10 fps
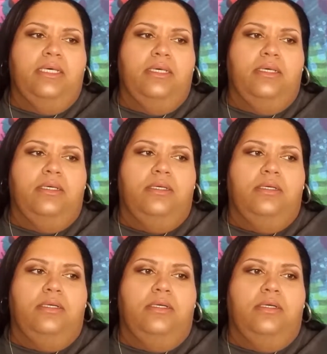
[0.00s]

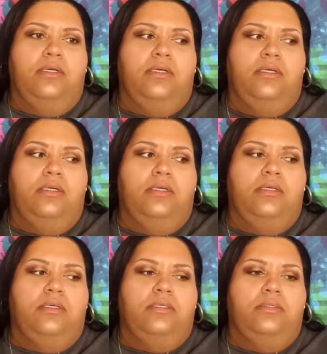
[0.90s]

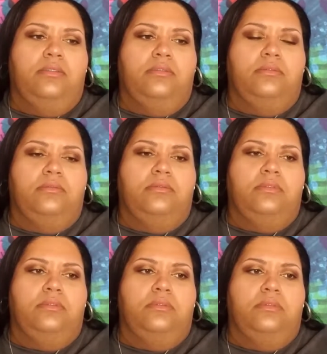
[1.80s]

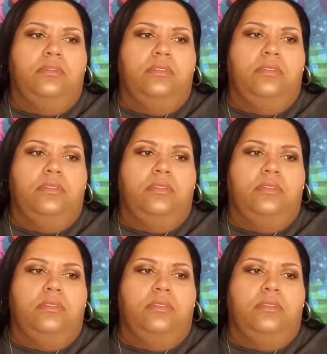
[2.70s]
Nothing is said.